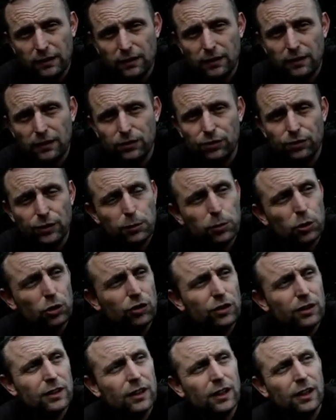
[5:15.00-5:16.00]
Thanks very much.
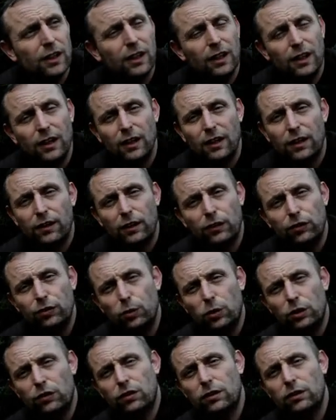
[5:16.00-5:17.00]
Thanks for
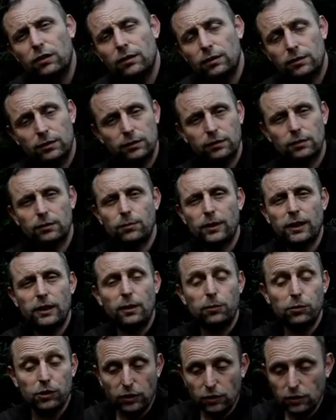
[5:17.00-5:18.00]
watching. My
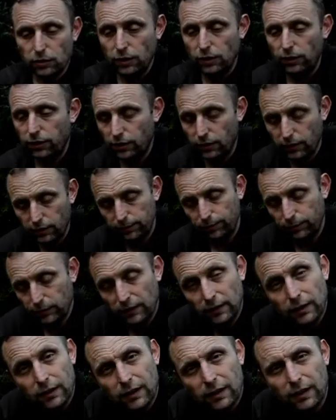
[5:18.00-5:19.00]
name's Ian Crowthorne.
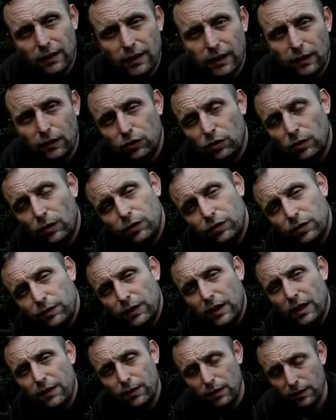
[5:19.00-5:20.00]
Hiking Solo
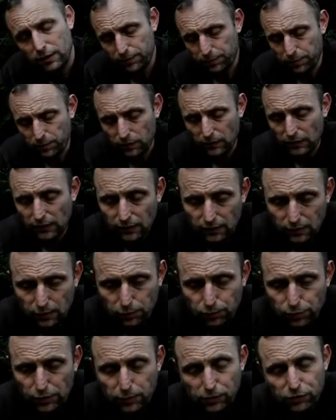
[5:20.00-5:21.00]
Survival.
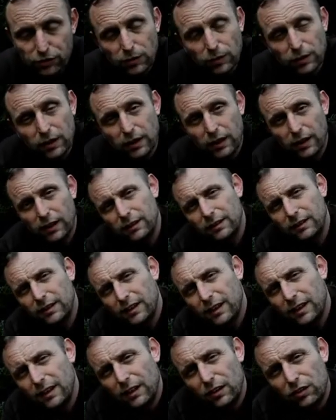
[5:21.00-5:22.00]
Purpose UK.
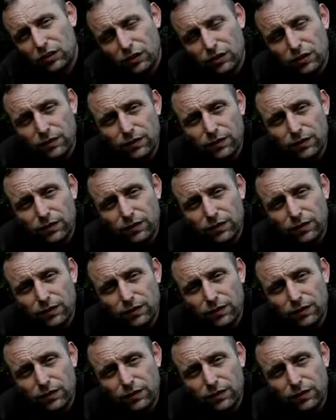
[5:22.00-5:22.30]
Just